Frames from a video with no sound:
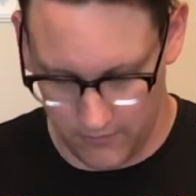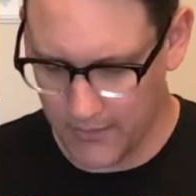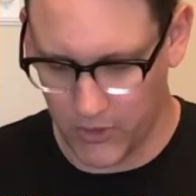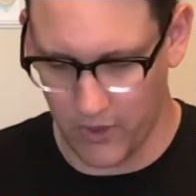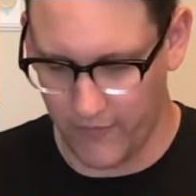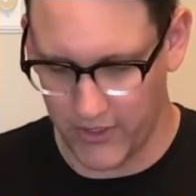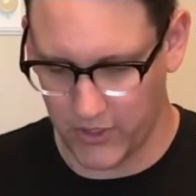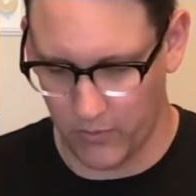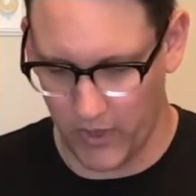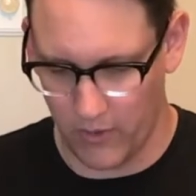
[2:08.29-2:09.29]
I'm sure
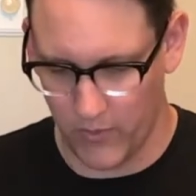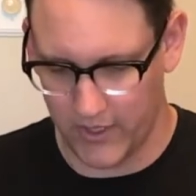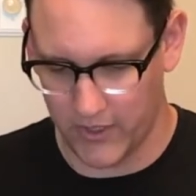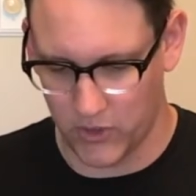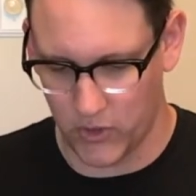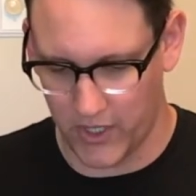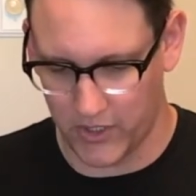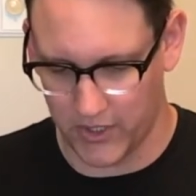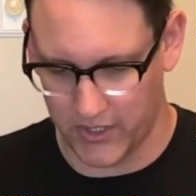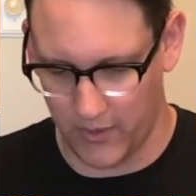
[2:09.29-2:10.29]
eventually when I read the
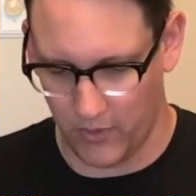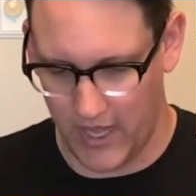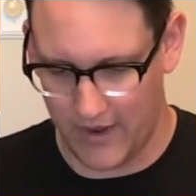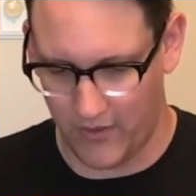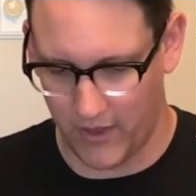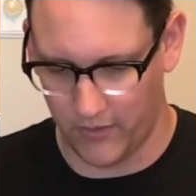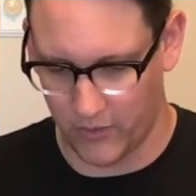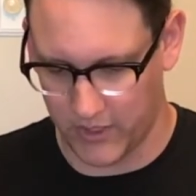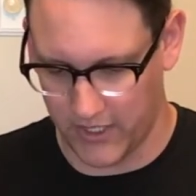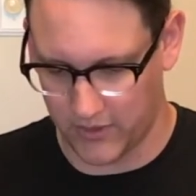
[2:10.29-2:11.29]
instructions, it will have all of
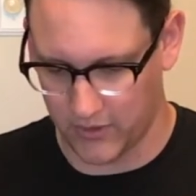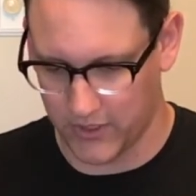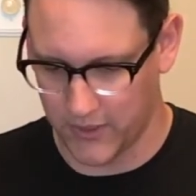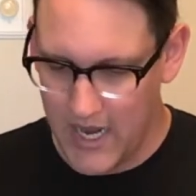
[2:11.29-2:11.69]
those answers.